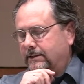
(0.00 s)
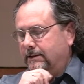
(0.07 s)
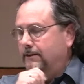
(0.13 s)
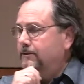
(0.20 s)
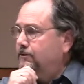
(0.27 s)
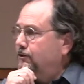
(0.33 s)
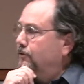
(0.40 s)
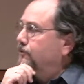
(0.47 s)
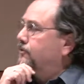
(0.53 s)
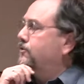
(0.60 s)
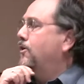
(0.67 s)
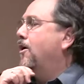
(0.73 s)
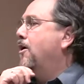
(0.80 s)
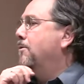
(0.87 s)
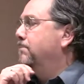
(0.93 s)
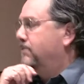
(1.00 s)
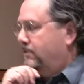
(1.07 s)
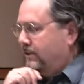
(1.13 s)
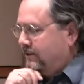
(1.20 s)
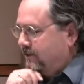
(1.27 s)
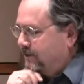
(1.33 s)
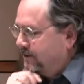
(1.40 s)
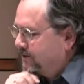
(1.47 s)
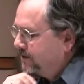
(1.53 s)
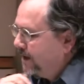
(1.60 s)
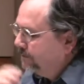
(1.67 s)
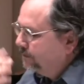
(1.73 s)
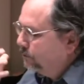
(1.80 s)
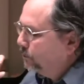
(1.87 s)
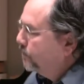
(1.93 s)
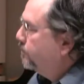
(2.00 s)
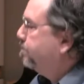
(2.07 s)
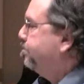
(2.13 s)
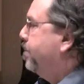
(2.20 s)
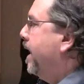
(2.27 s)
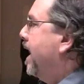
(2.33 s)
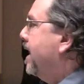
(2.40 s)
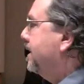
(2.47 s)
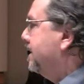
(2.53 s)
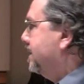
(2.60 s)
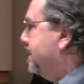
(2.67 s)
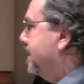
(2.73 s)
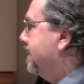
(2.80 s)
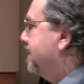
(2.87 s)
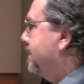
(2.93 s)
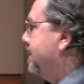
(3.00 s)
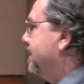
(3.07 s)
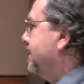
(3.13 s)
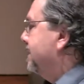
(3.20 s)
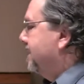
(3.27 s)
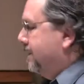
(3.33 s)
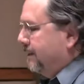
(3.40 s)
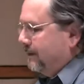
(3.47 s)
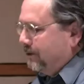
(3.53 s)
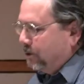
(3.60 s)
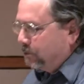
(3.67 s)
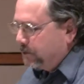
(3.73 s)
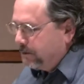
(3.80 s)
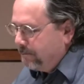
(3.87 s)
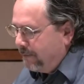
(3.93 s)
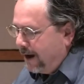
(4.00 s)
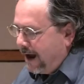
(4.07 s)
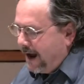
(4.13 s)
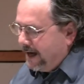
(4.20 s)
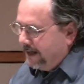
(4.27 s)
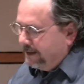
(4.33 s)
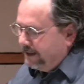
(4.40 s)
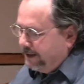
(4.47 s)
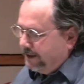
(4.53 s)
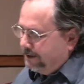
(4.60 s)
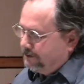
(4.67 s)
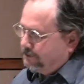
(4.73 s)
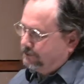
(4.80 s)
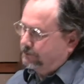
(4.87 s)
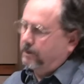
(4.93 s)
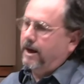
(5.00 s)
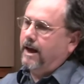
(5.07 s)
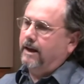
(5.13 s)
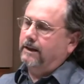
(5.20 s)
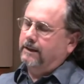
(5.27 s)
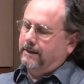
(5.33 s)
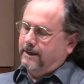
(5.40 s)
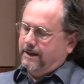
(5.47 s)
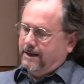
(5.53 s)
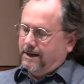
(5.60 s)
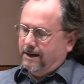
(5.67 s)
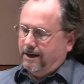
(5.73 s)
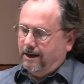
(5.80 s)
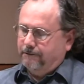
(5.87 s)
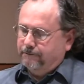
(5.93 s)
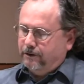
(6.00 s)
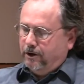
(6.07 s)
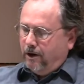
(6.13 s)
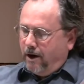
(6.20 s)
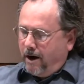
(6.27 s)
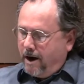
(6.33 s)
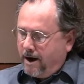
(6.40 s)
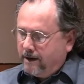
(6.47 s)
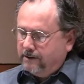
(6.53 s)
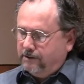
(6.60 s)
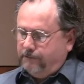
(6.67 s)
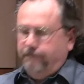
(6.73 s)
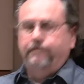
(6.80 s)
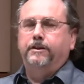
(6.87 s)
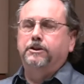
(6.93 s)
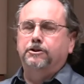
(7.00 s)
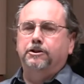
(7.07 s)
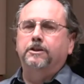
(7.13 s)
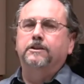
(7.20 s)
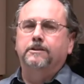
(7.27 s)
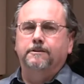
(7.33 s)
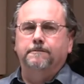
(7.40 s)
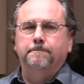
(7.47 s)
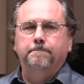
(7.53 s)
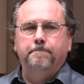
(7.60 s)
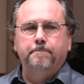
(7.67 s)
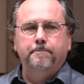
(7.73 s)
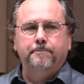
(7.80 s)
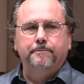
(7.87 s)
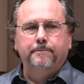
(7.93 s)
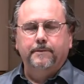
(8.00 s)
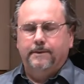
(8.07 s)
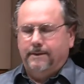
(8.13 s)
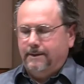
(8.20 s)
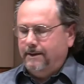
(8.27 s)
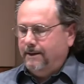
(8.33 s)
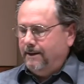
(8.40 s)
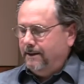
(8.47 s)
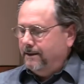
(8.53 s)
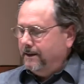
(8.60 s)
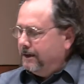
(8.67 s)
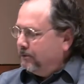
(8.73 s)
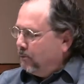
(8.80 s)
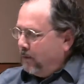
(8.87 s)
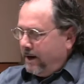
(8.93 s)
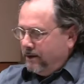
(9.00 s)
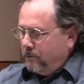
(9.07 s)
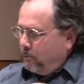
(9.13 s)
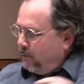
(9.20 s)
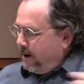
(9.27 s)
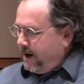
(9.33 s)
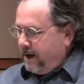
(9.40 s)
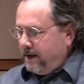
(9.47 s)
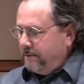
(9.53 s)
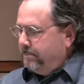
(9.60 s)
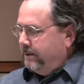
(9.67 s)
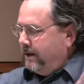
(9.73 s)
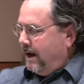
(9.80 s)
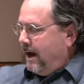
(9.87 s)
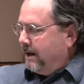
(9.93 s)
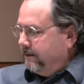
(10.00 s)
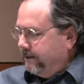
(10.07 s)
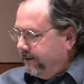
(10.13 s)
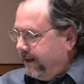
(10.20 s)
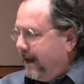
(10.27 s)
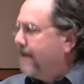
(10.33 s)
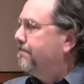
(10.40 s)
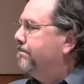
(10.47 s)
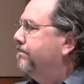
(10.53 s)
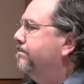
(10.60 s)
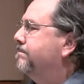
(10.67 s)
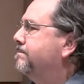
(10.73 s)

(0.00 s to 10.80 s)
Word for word: And so Psalm 67 was penned to remind Israel of God's vision that went way beyond them